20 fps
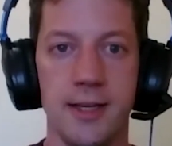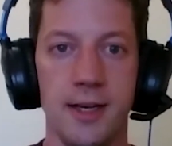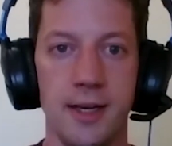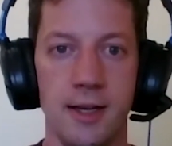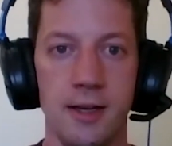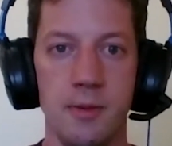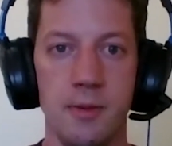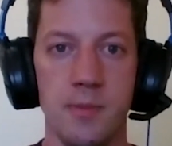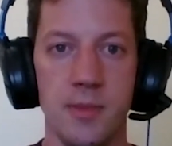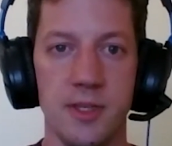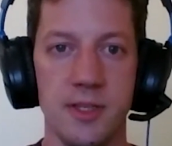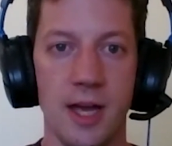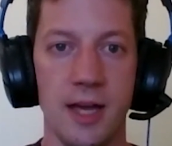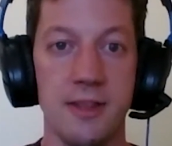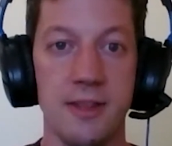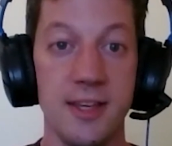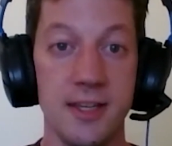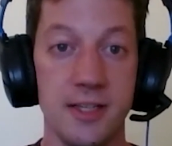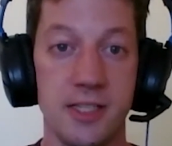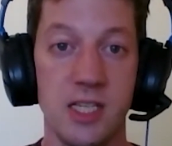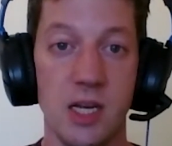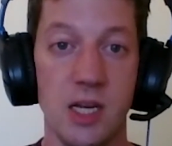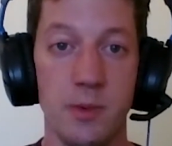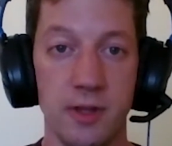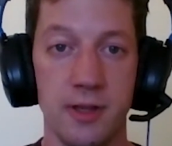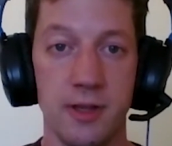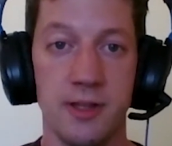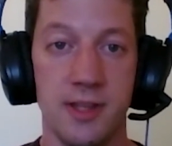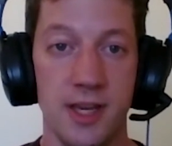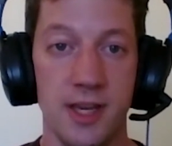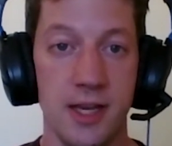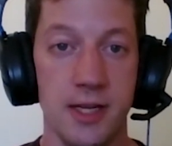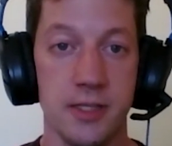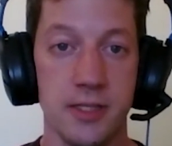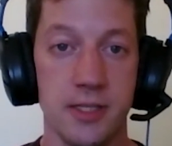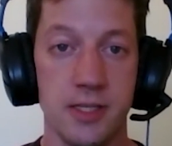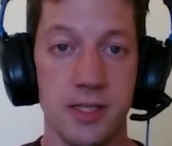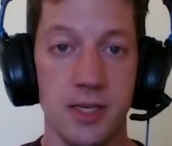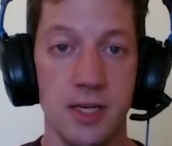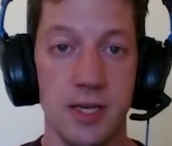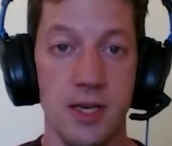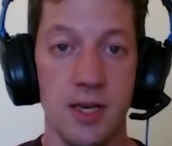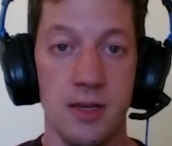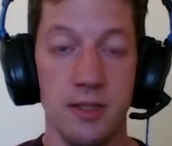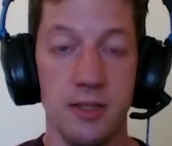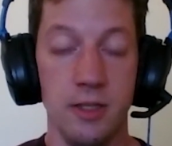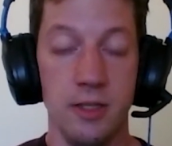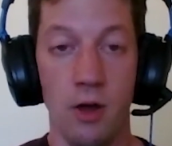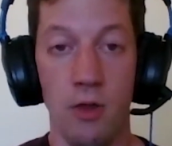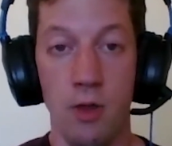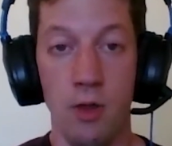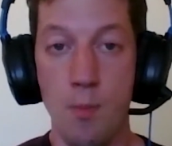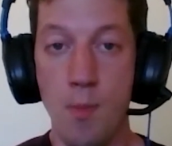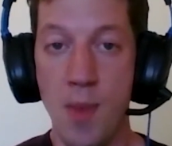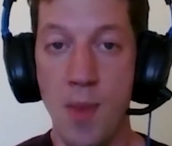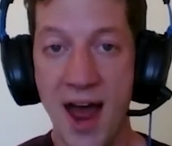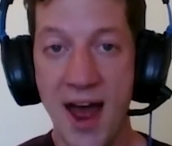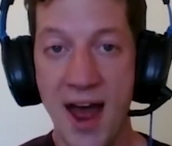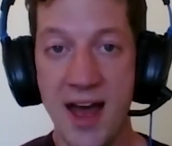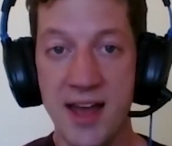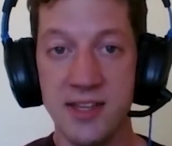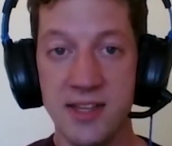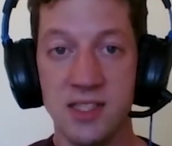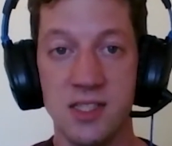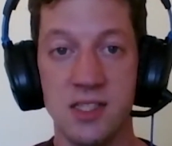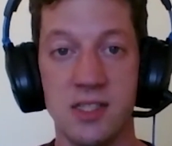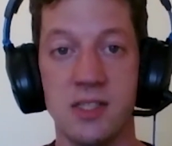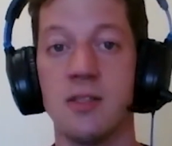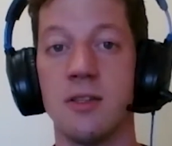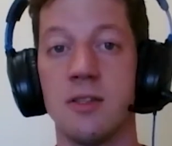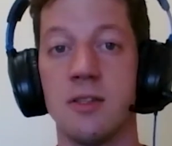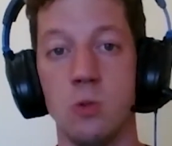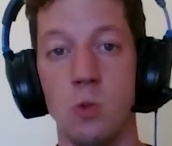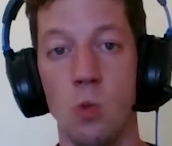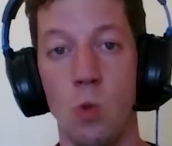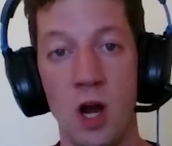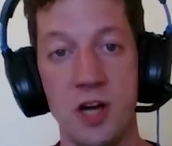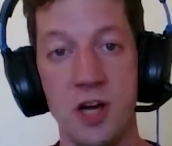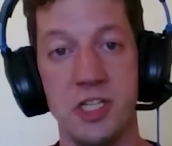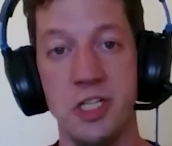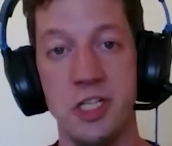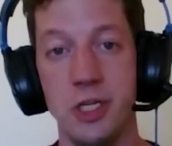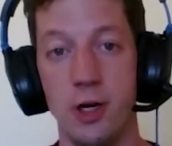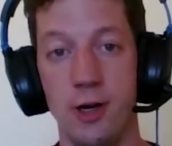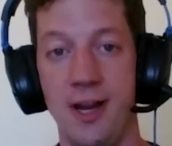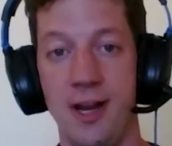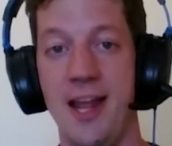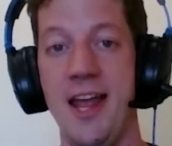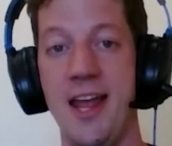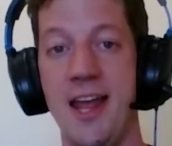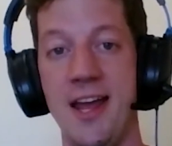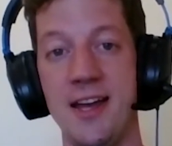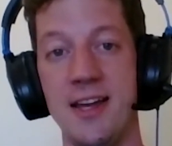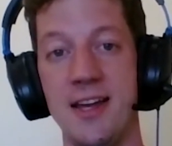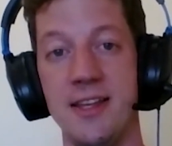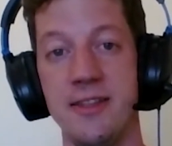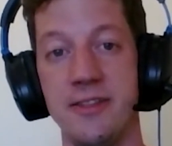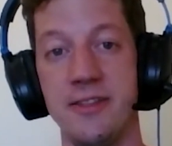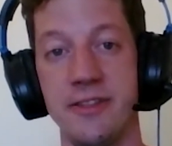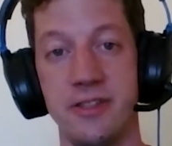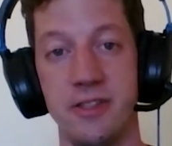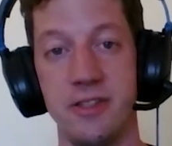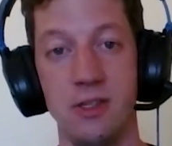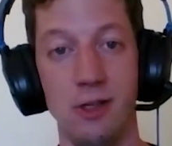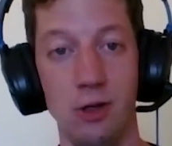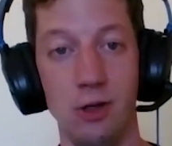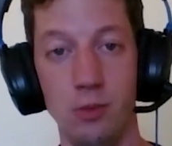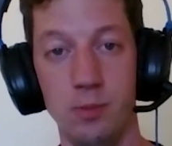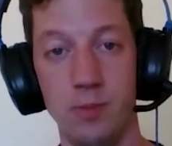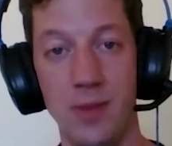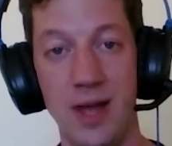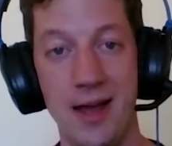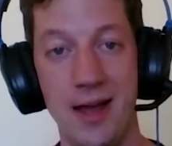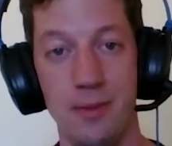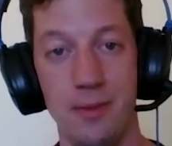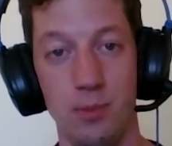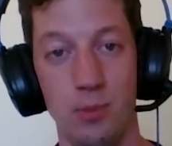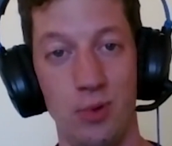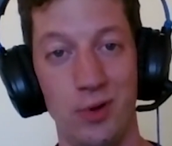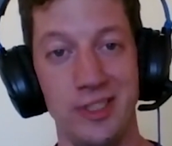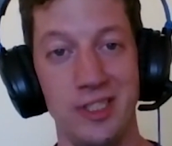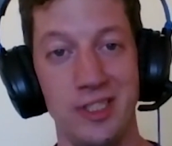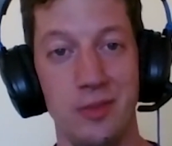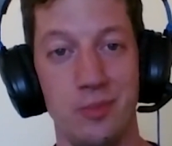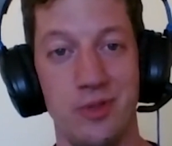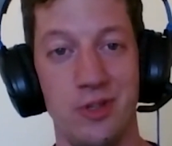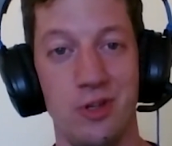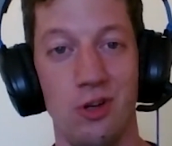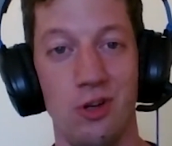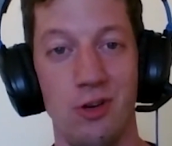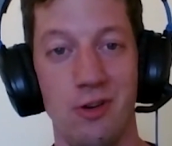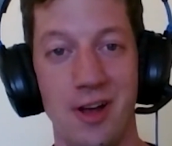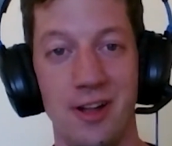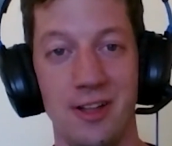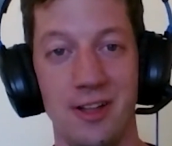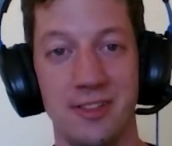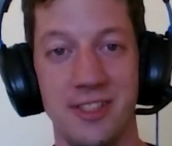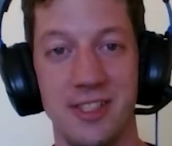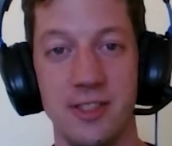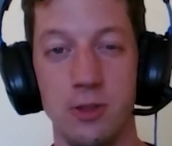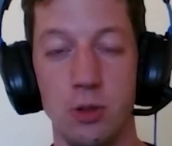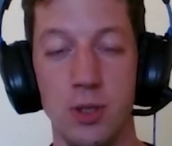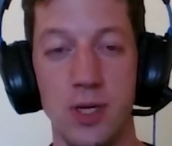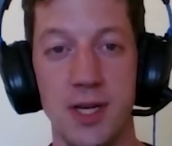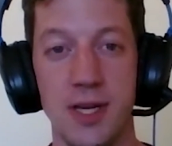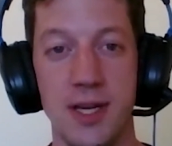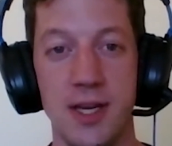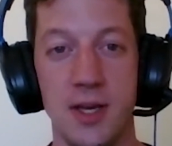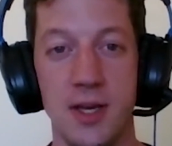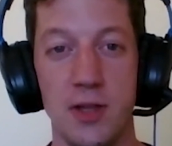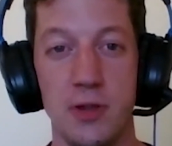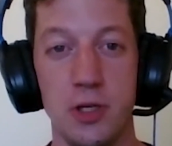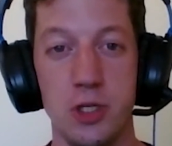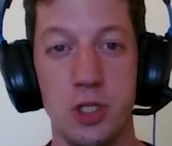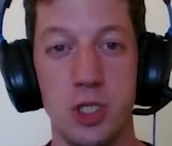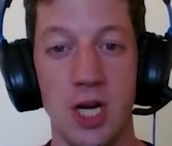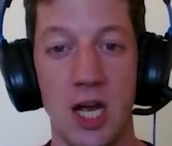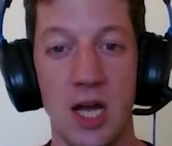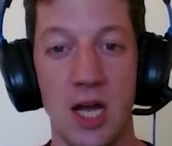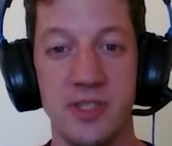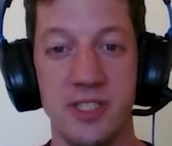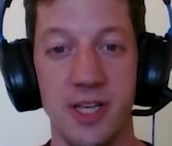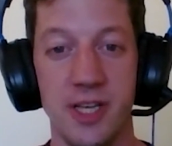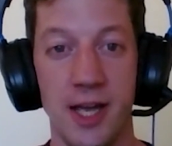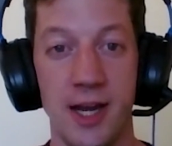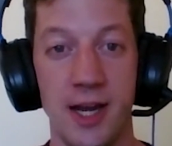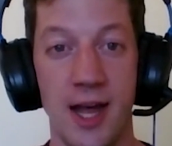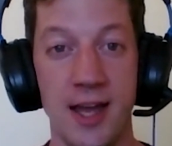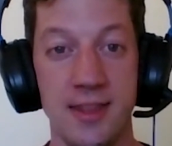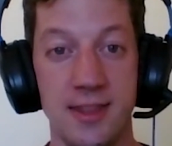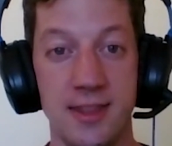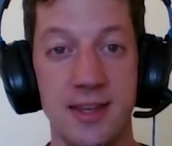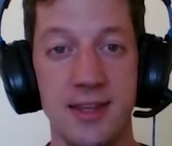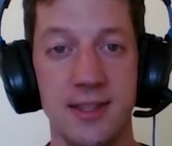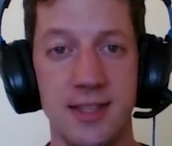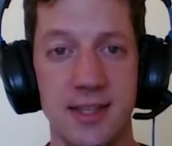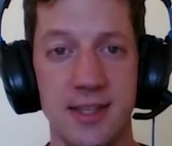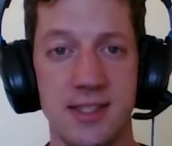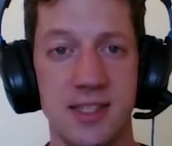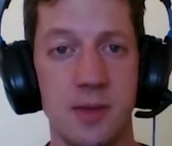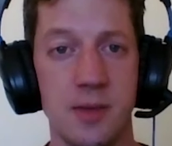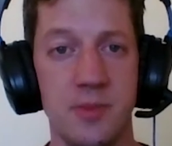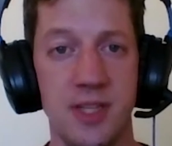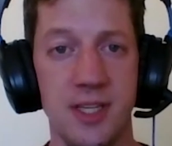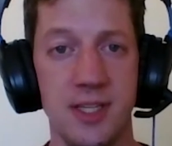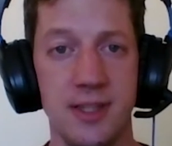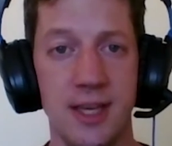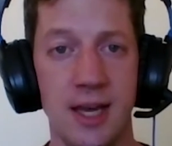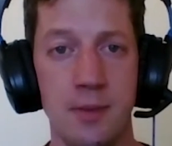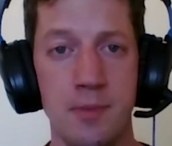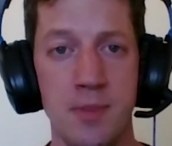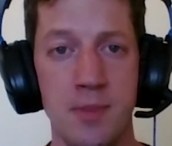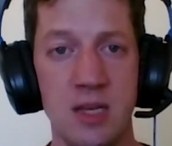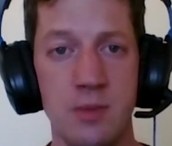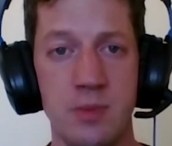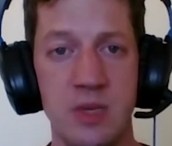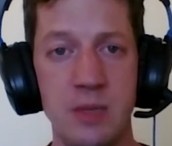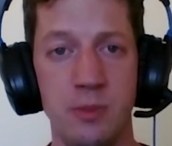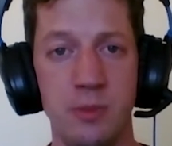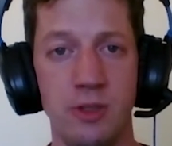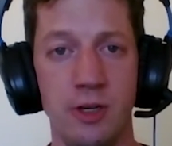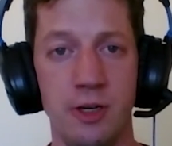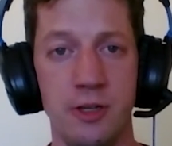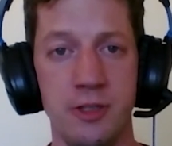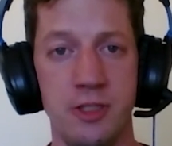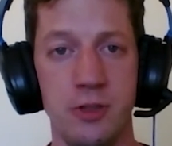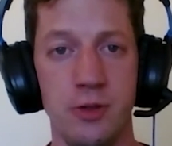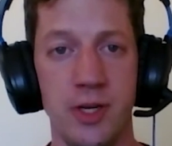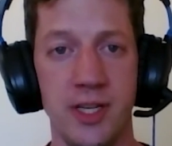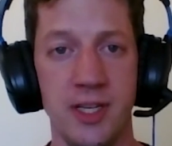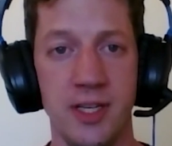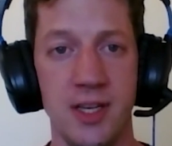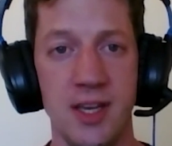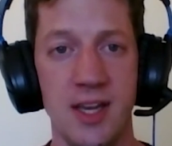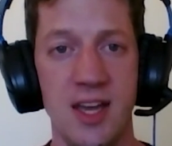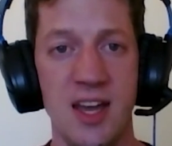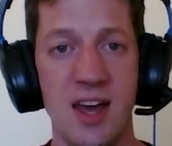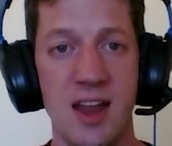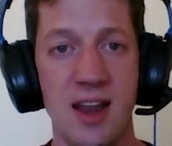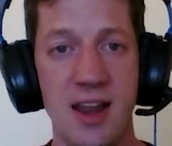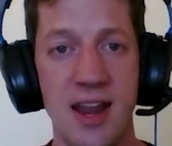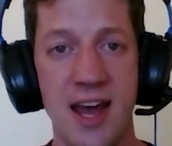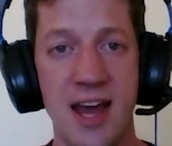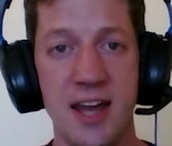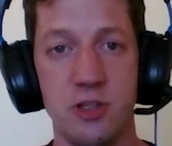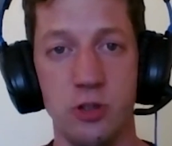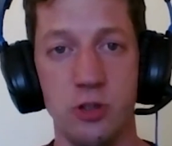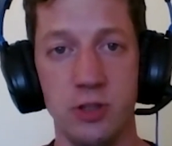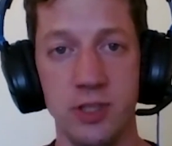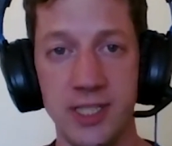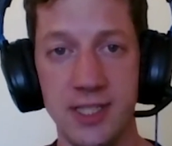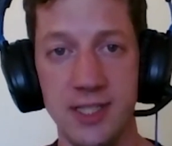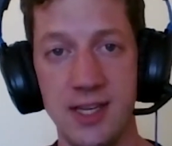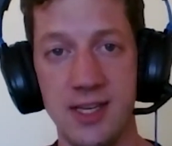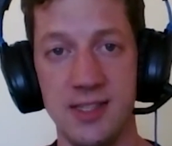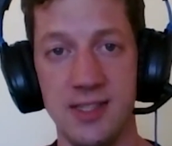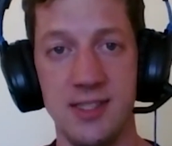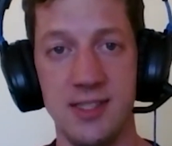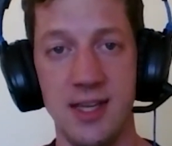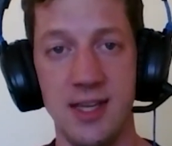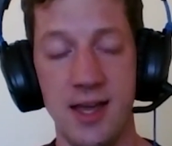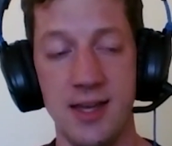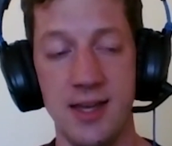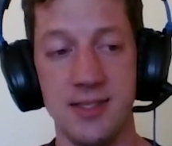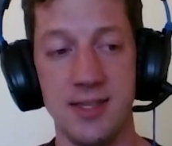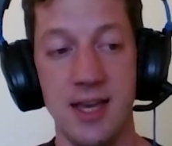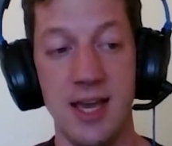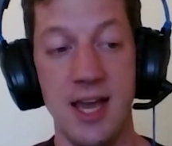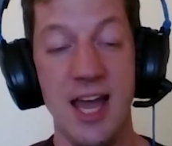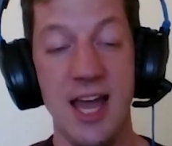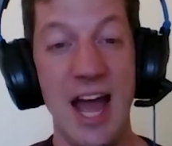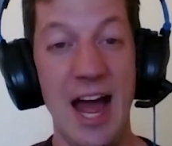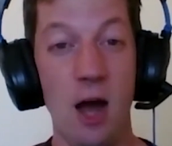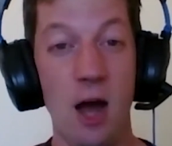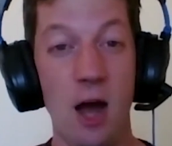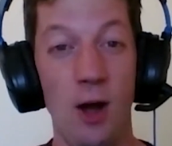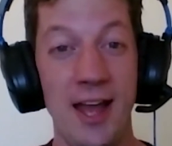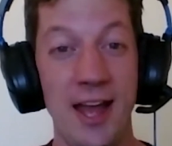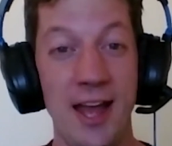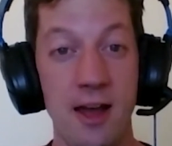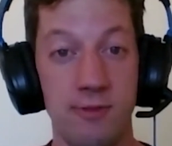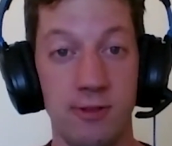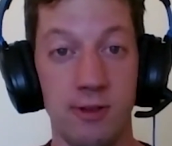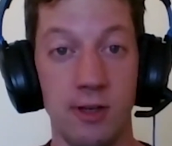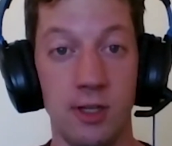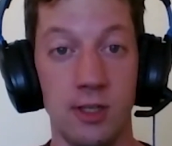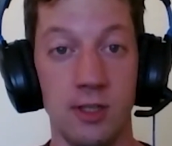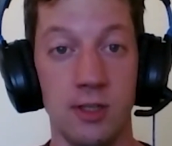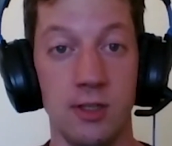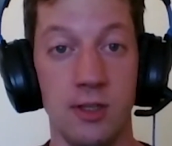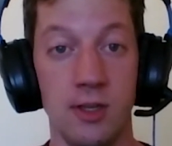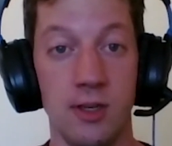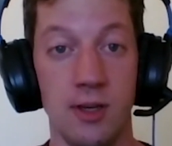Um, I think some of the things, you know, the masks, washing your hands, you know, bringing Purell to the job site. I think that's something that many people are doing naturally these days. However,